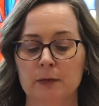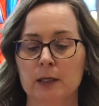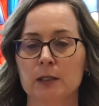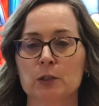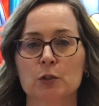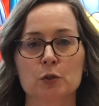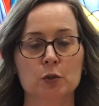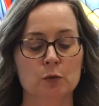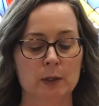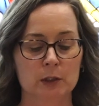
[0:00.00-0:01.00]
feet
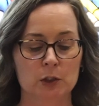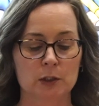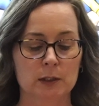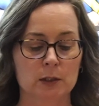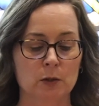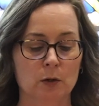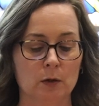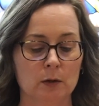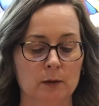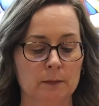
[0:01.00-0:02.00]
2 inches
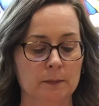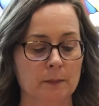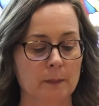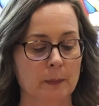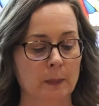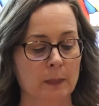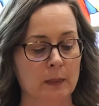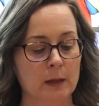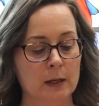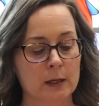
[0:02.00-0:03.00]
tall.
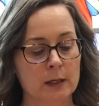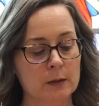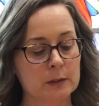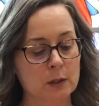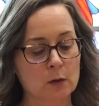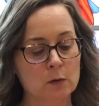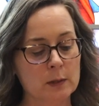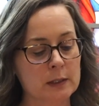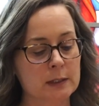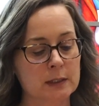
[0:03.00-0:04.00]
He was
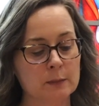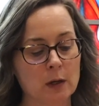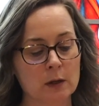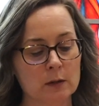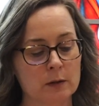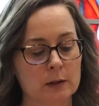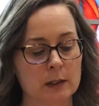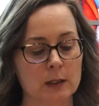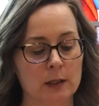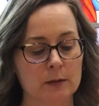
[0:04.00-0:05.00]
always smaller
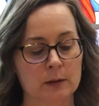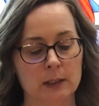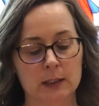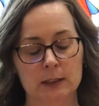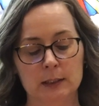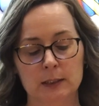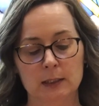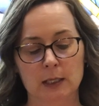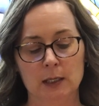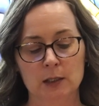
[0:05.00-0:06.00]
than other kids his
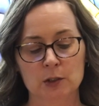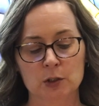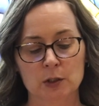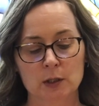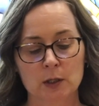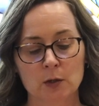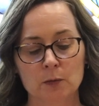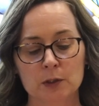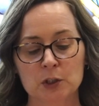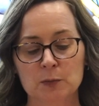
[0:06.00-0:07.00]
age,
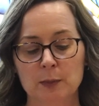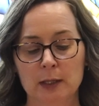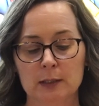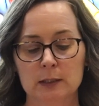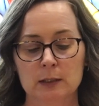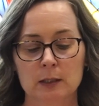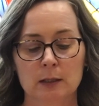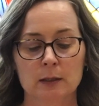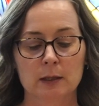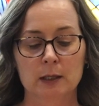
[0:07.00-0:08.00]
which meant
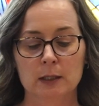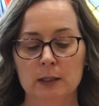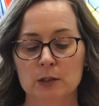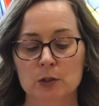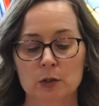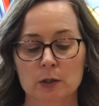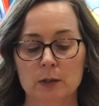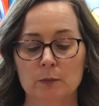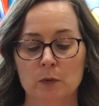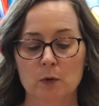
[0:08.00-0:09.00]
that he
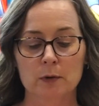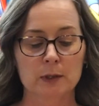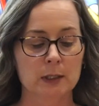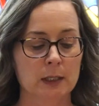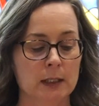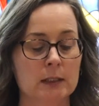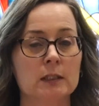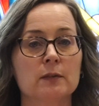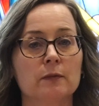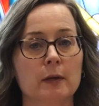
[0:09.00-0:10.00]
took more than
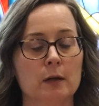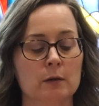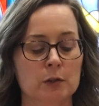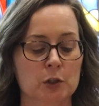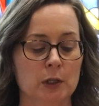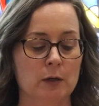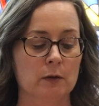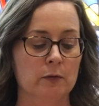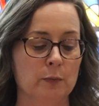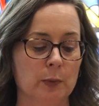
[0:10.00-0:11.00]
his fair share
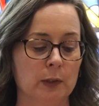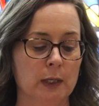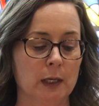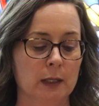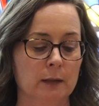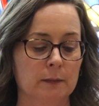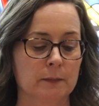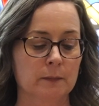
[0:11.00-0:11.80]
of bullying.